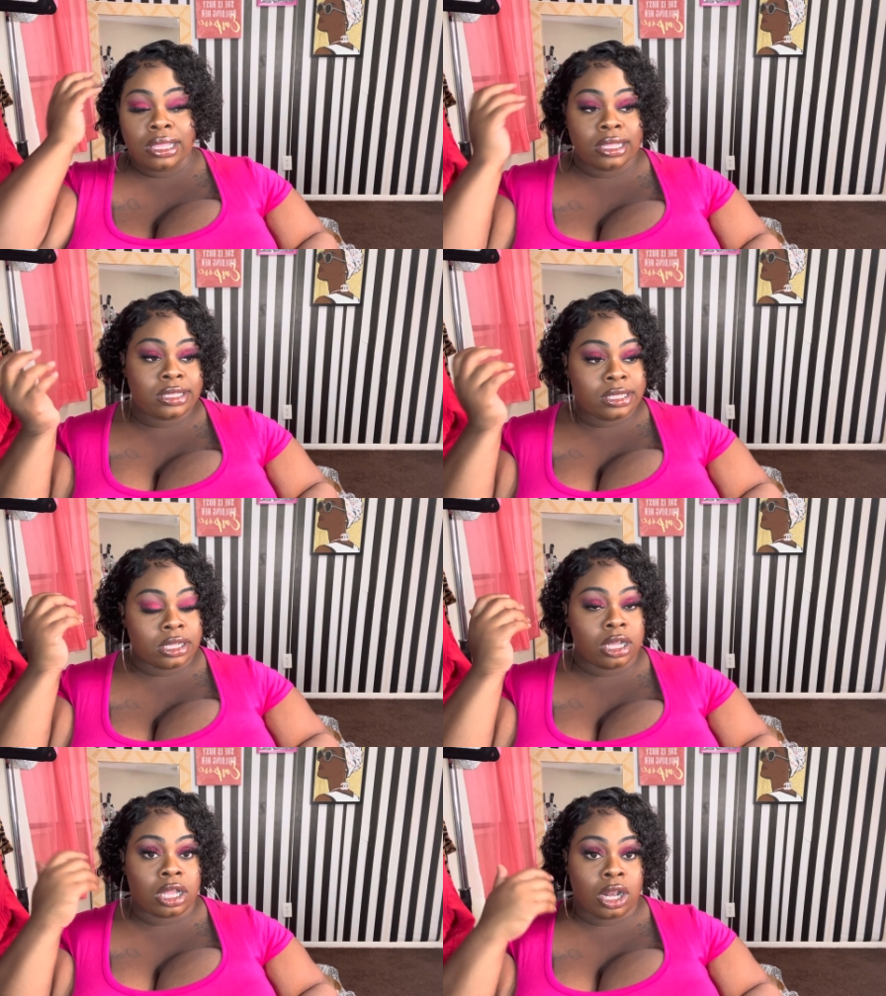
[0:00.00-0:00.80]
It's
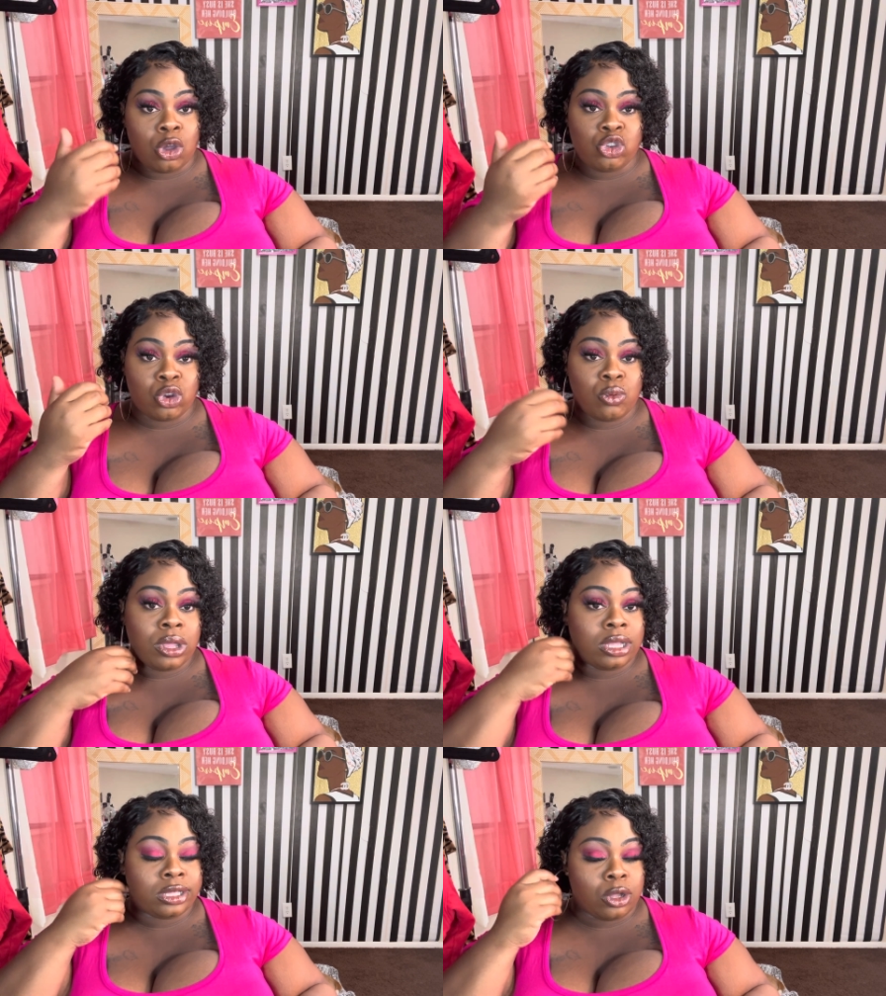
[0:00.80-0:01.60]
a closure
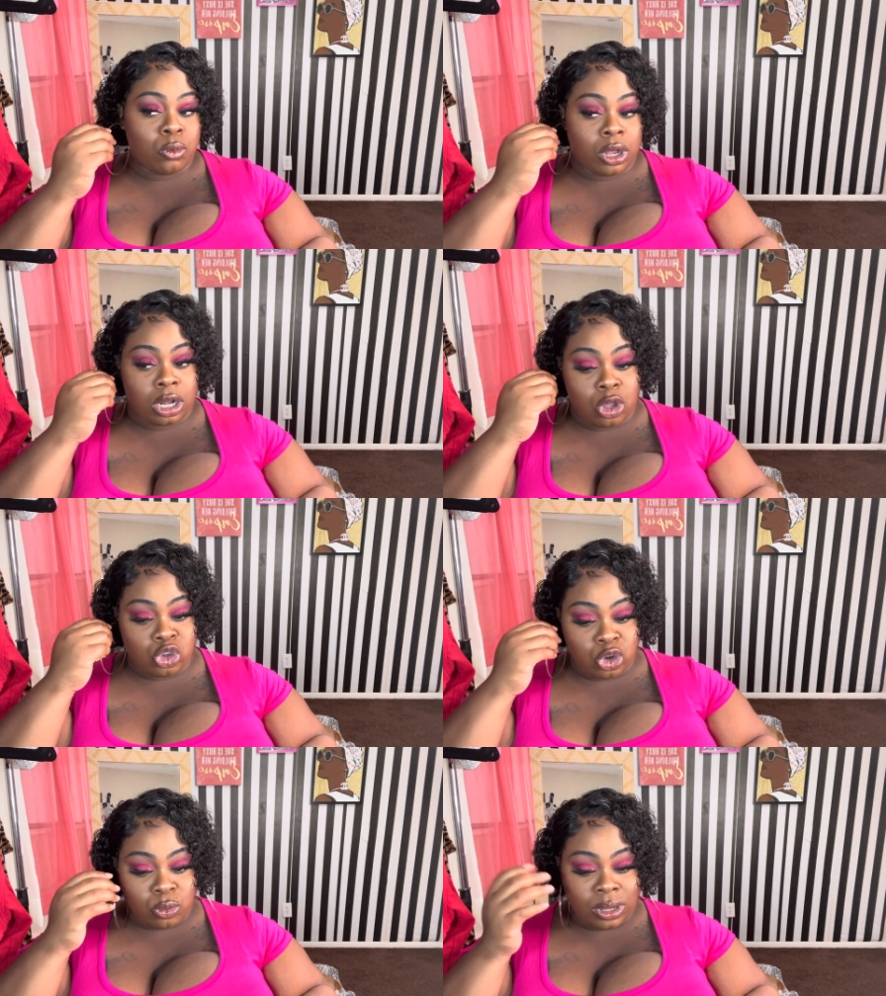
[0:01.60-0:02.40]
wig, so with
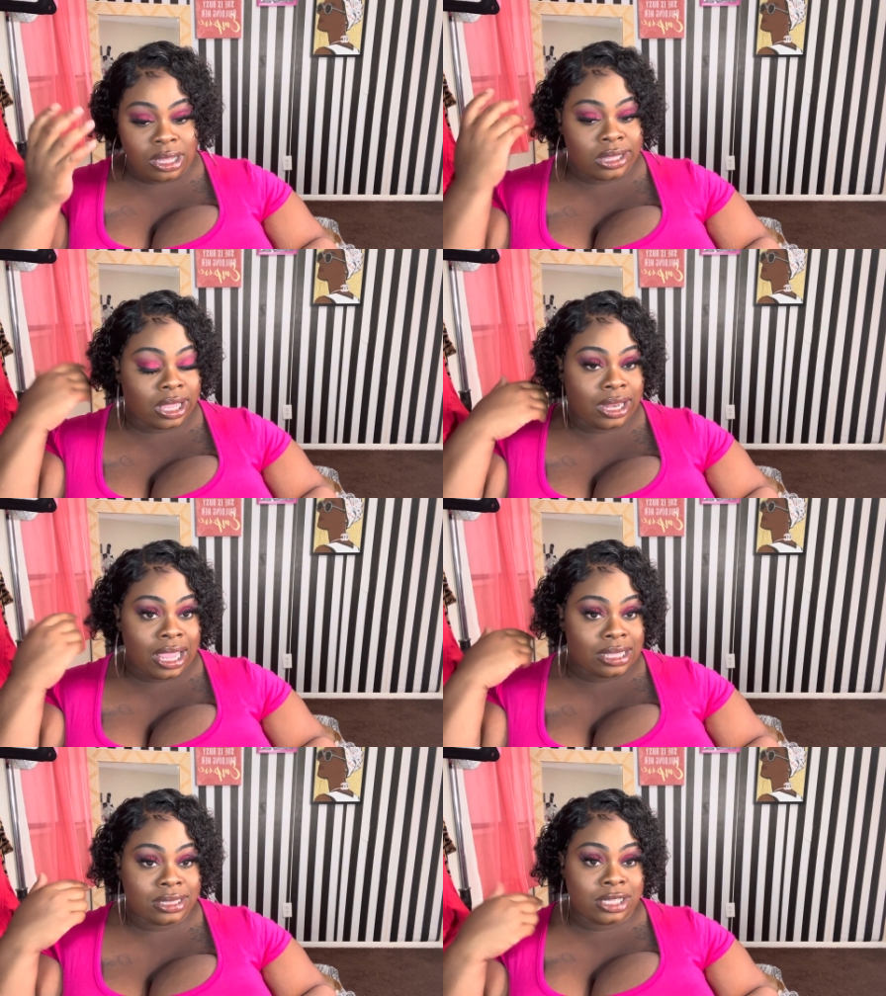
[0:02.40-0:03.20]
closure wigs, and
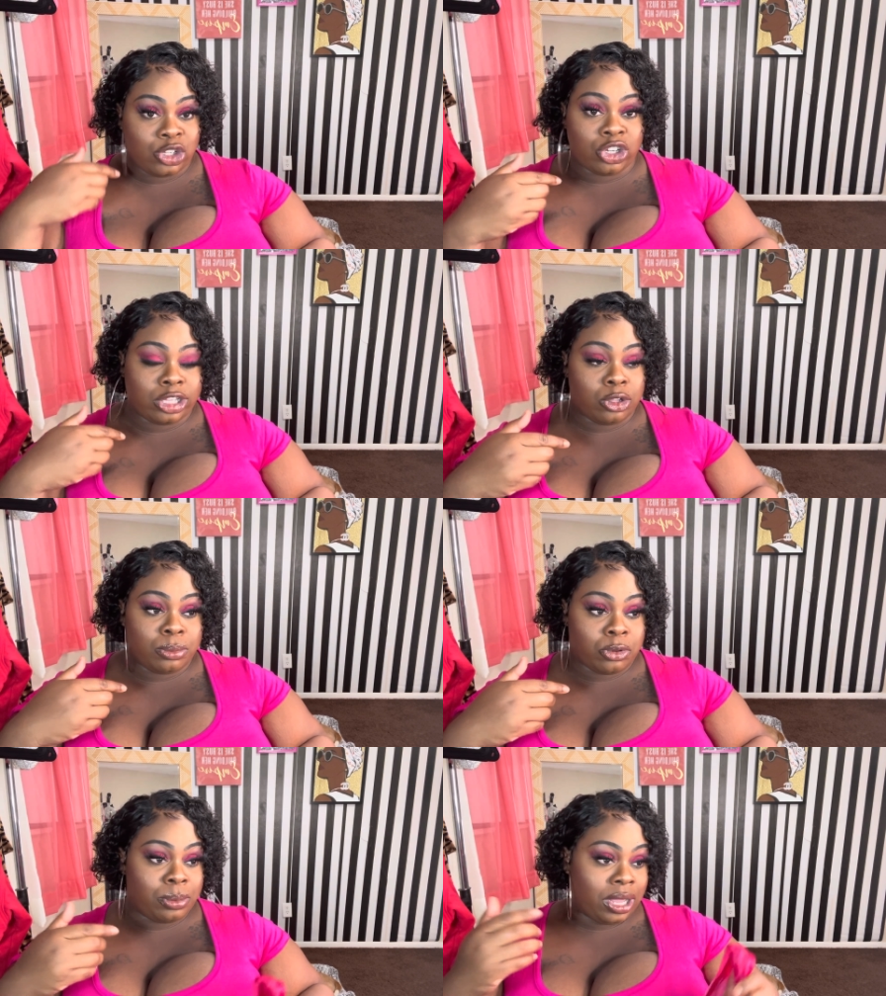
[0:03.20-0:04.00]
it has the
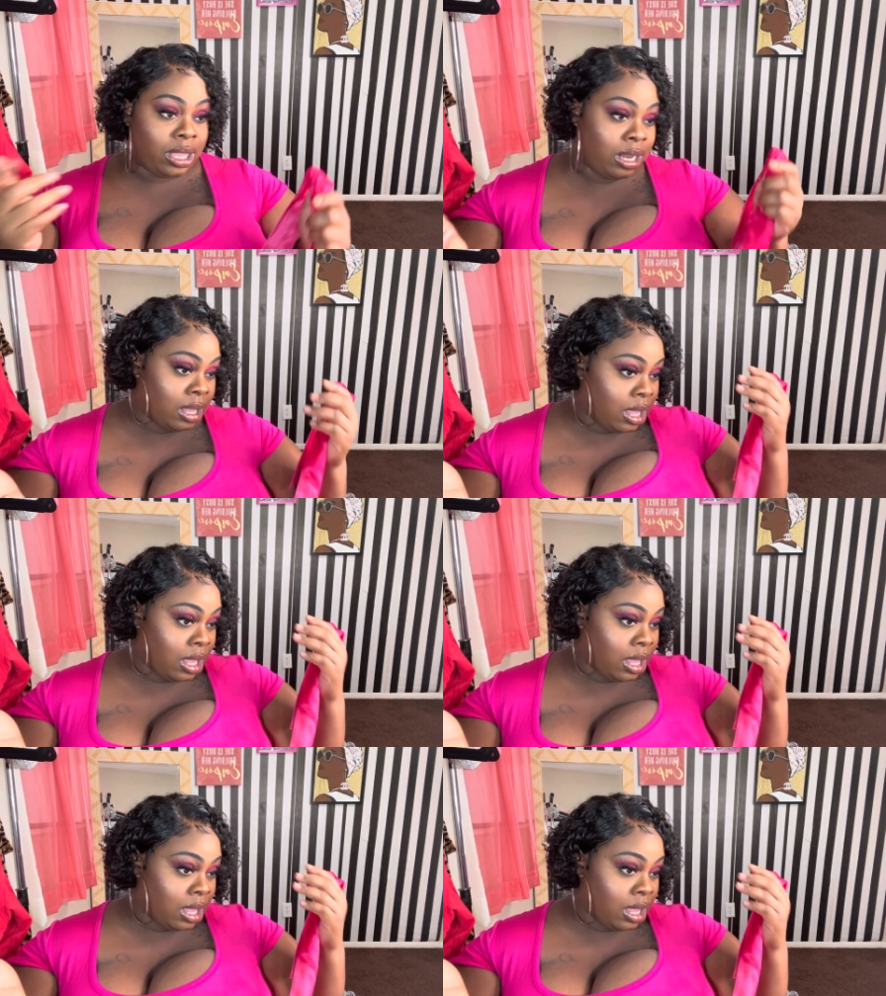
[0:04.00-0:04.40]
adjustable band,